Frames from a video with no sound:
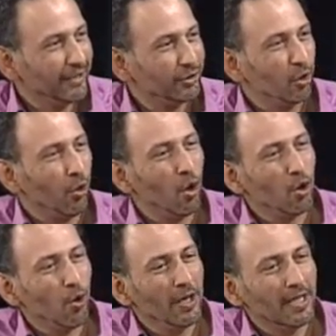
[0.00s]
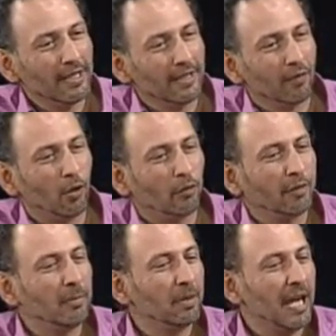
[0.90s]
So Ogoing, what
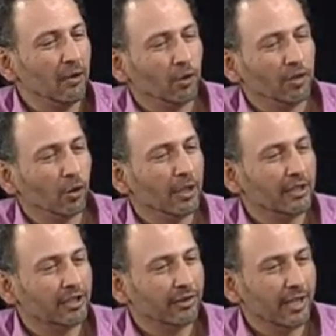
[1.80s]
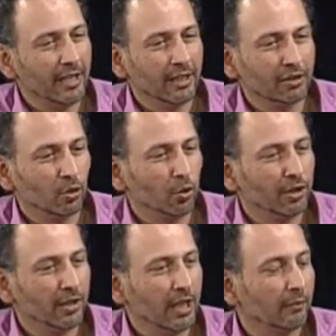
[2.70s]
we plan on doing is creating a
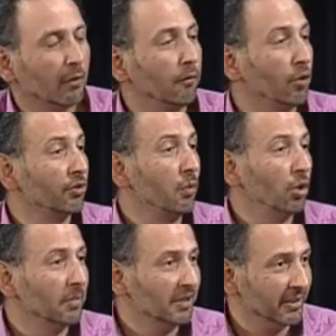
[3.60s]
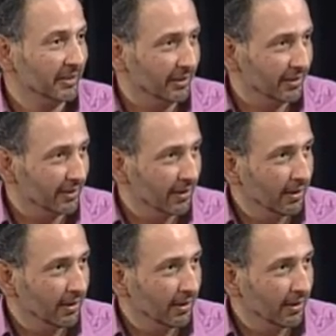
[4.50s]
social network for small businesses.